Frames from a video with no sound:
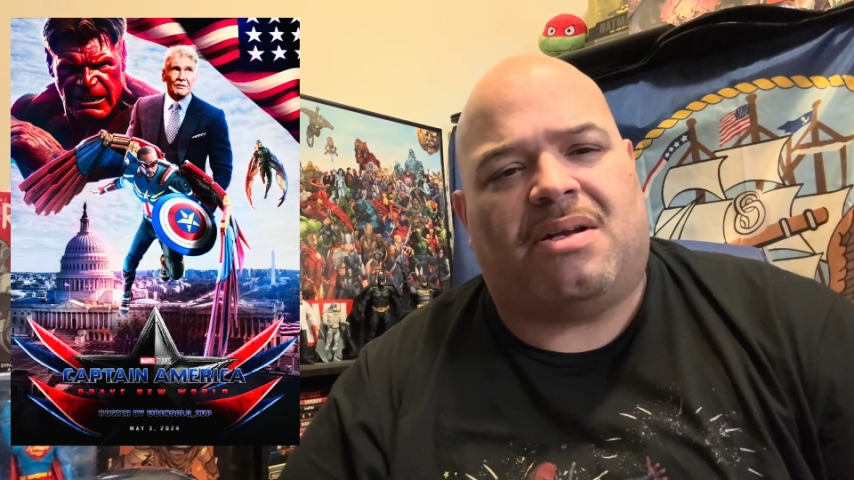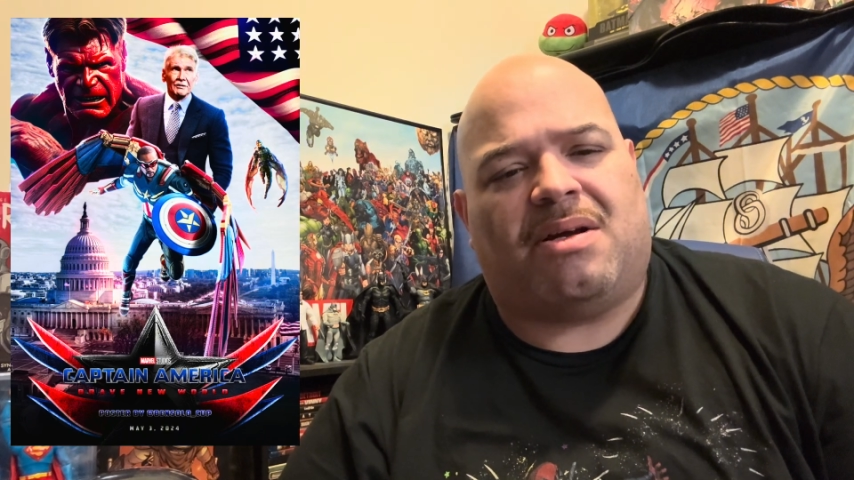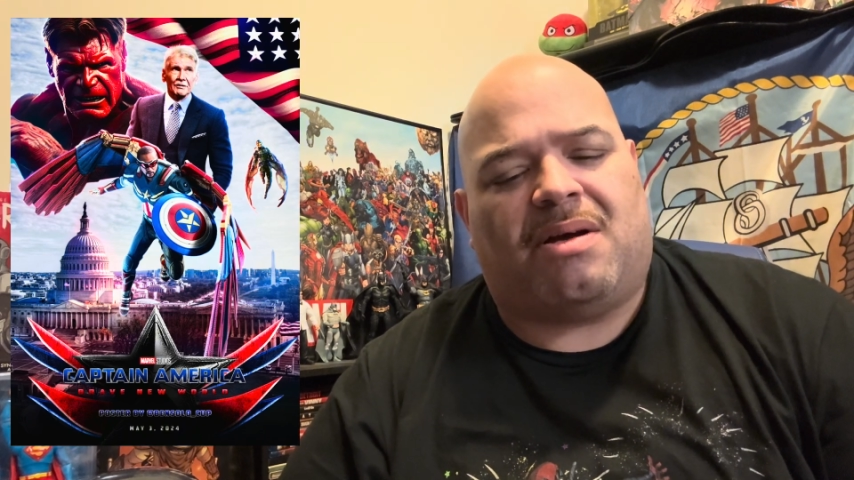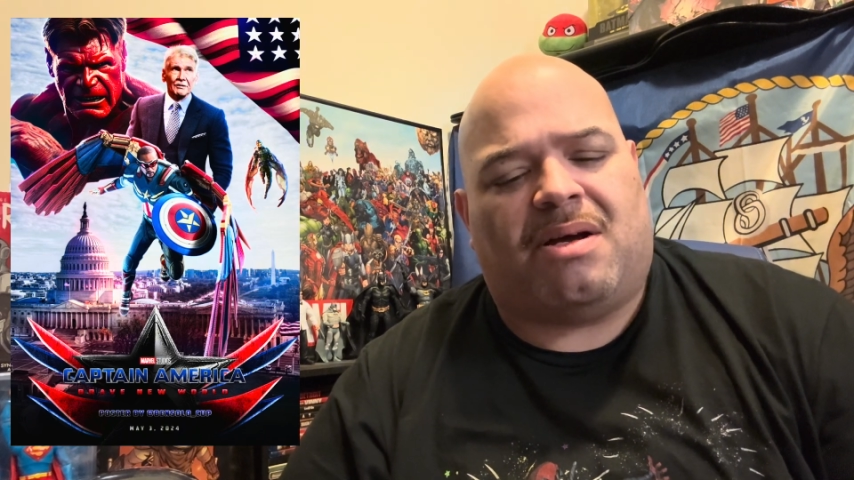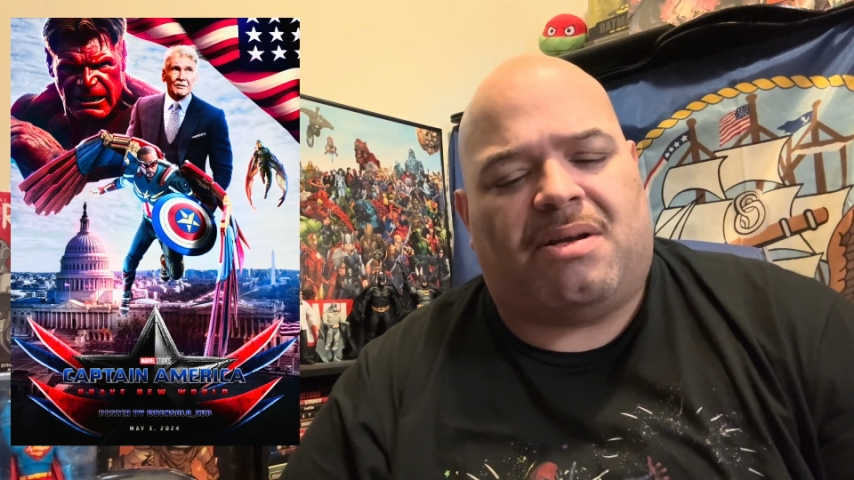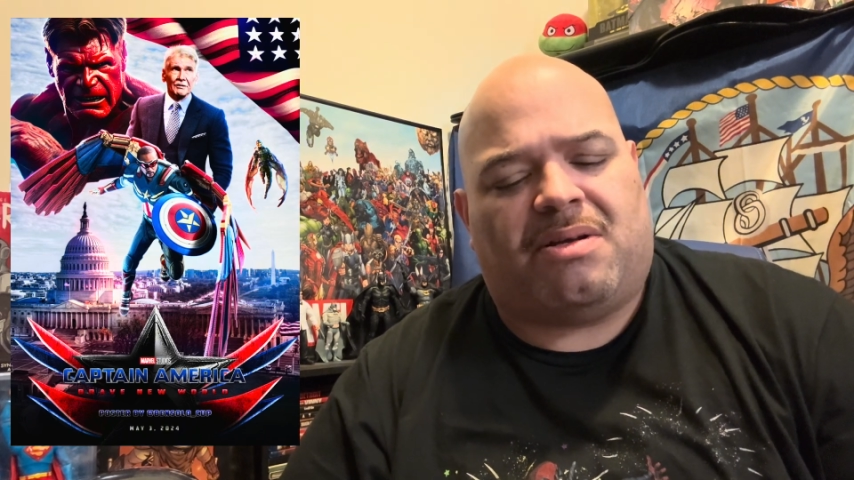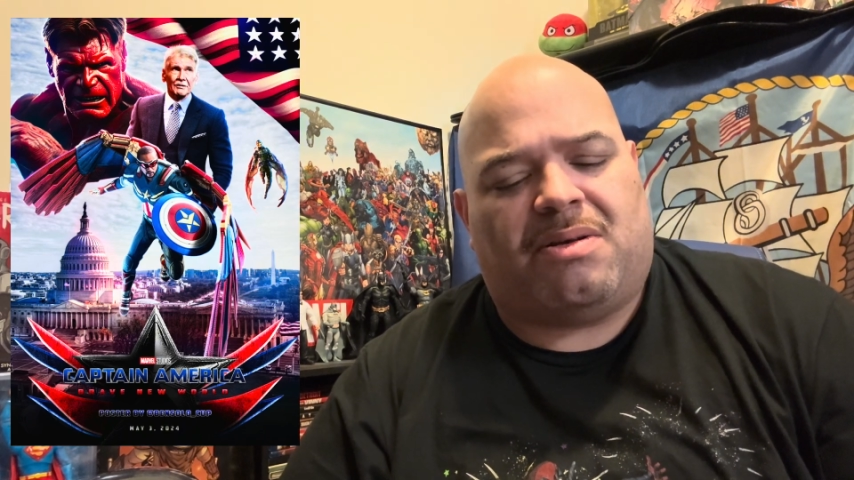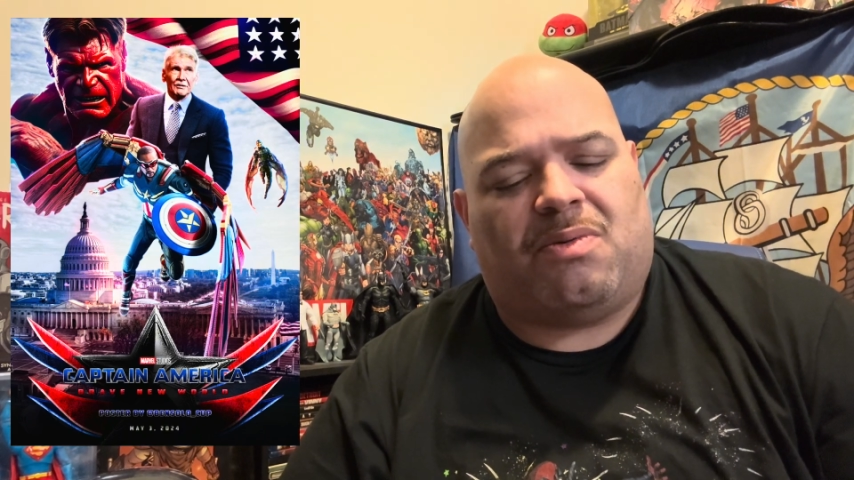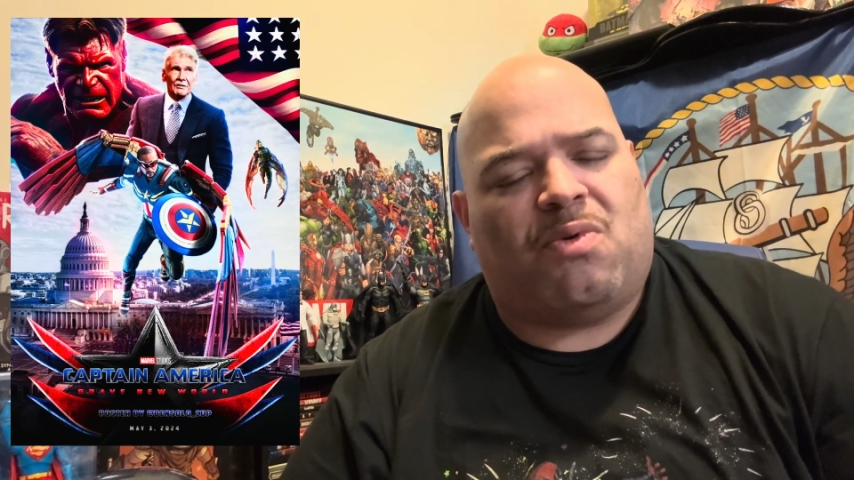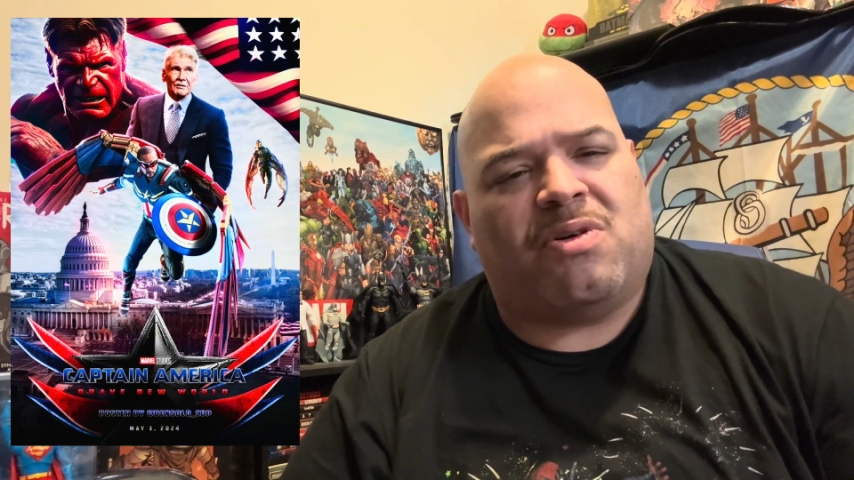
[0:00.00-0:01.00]
a
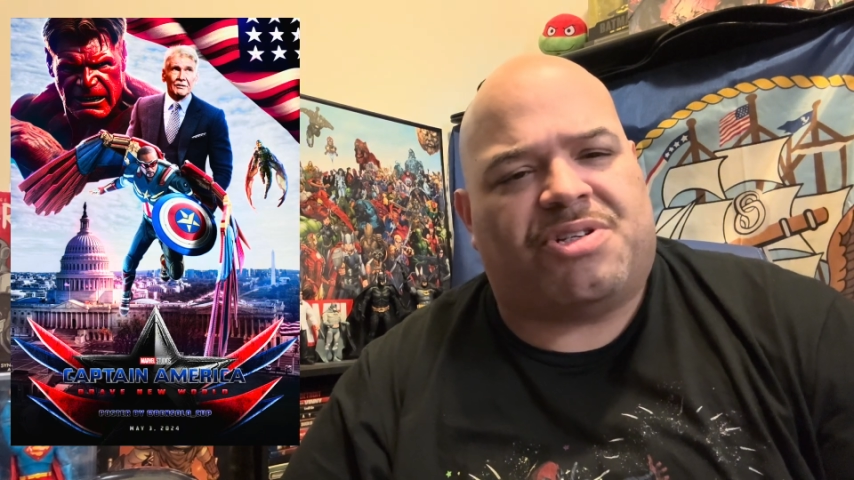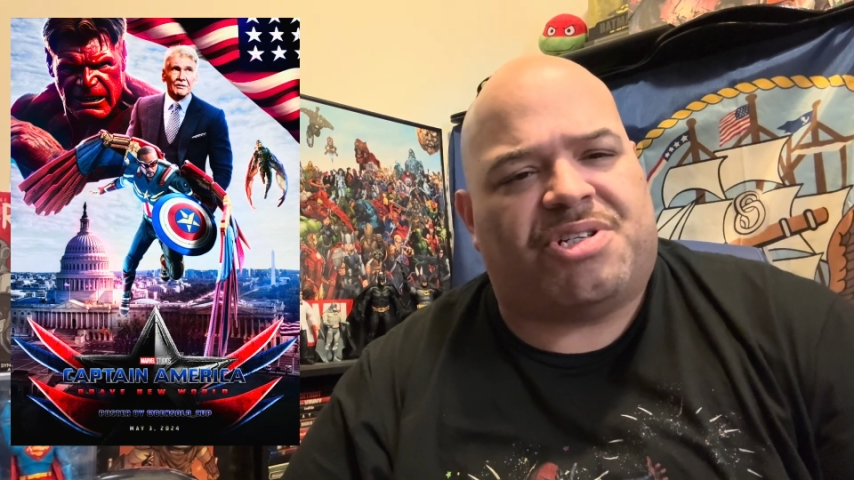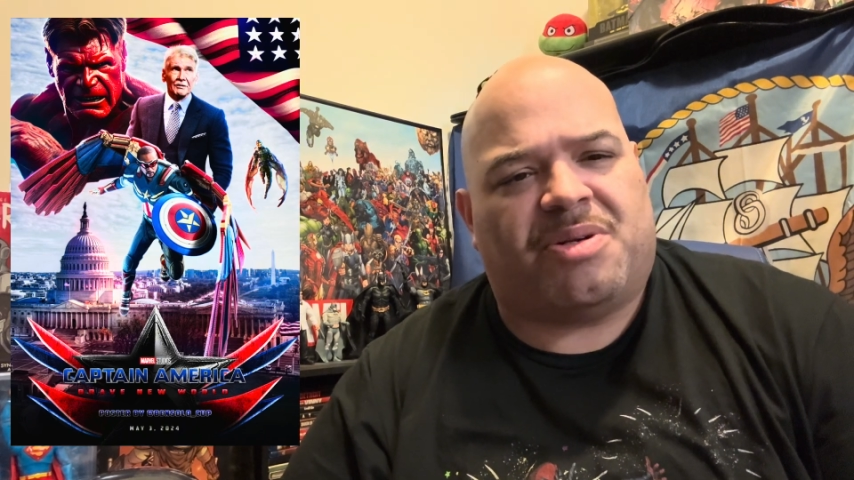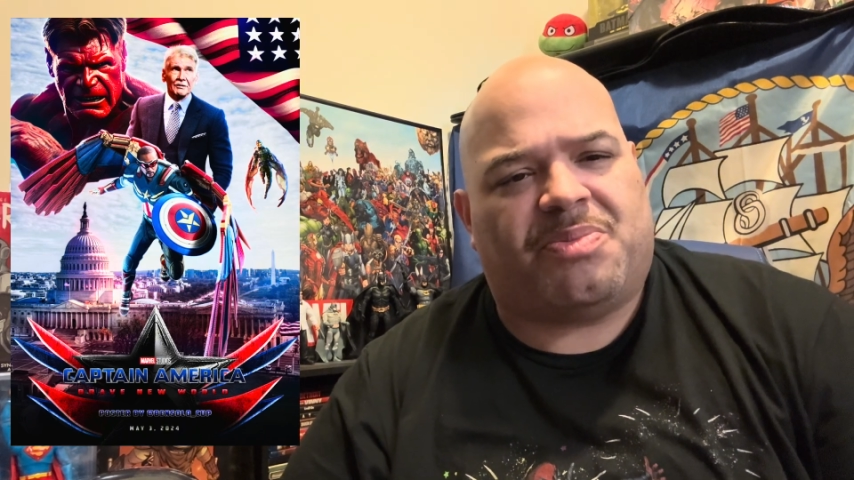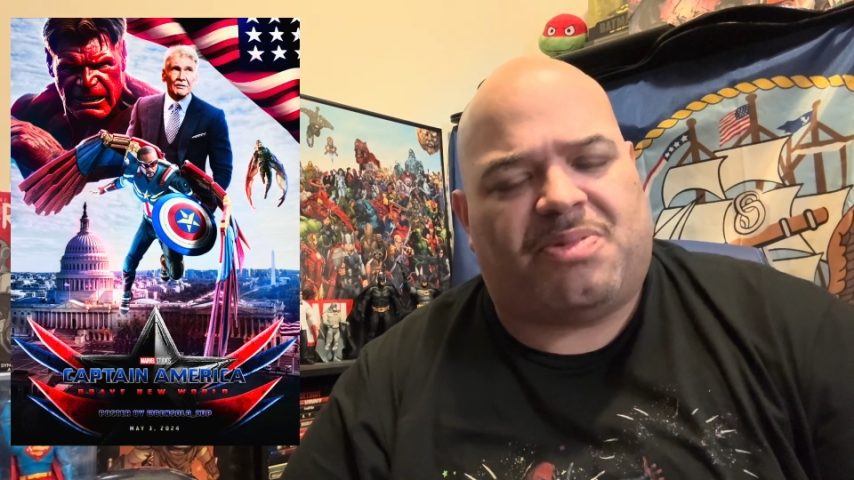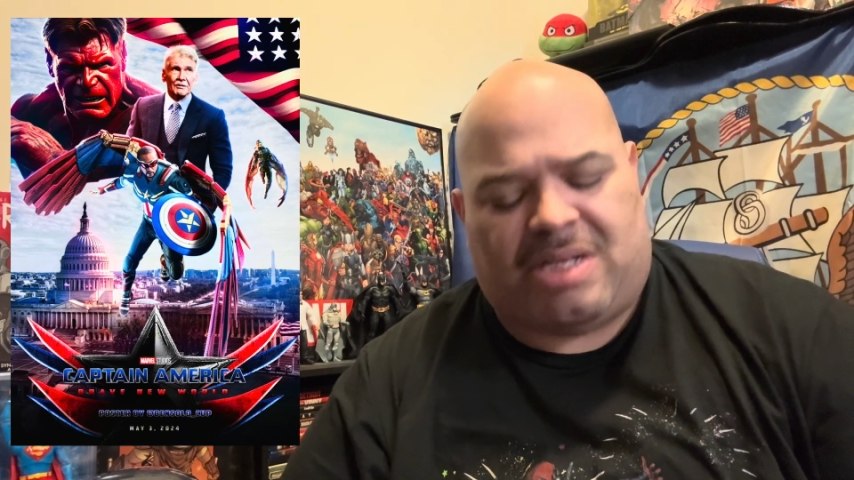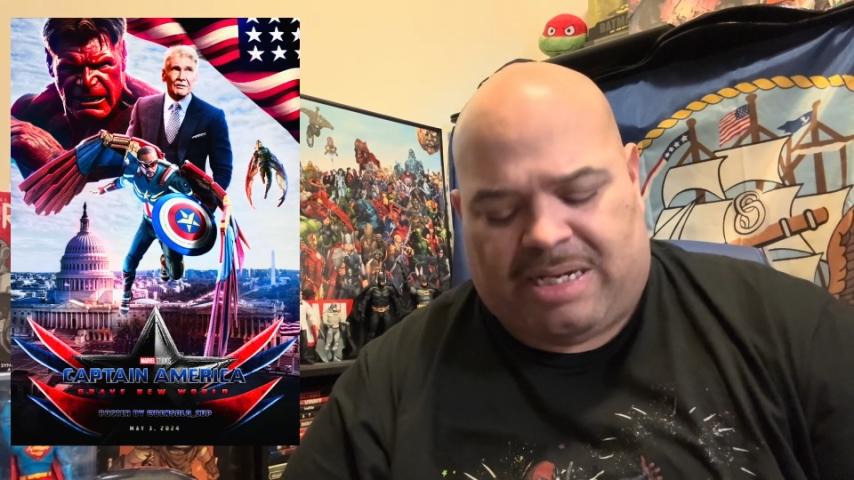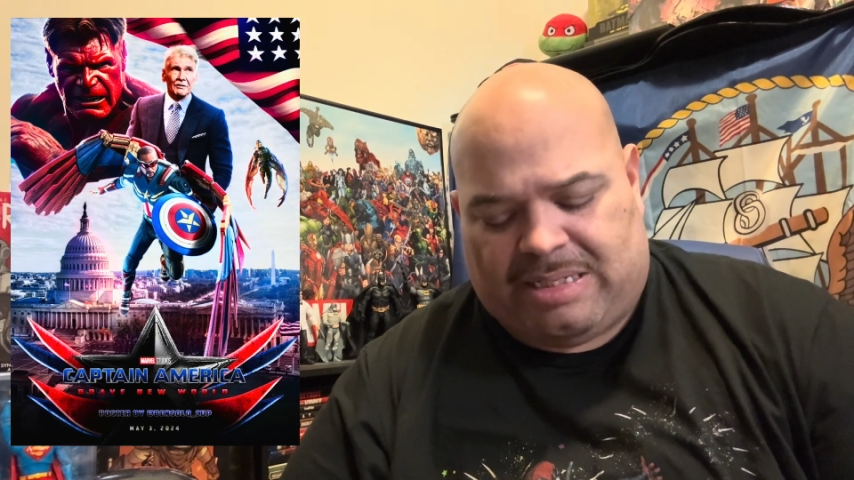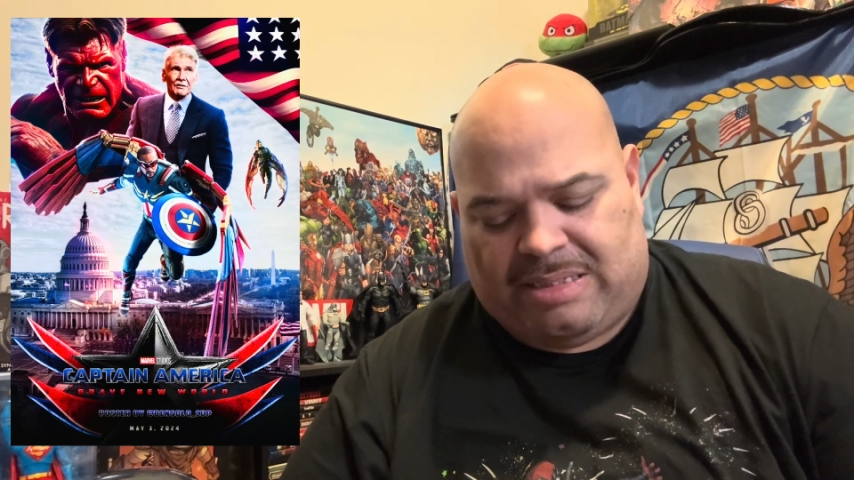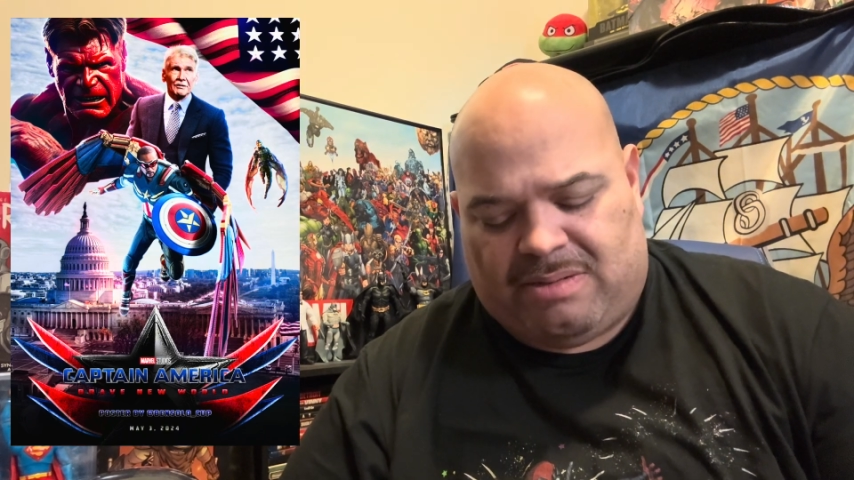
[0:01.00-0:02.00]
warship, like,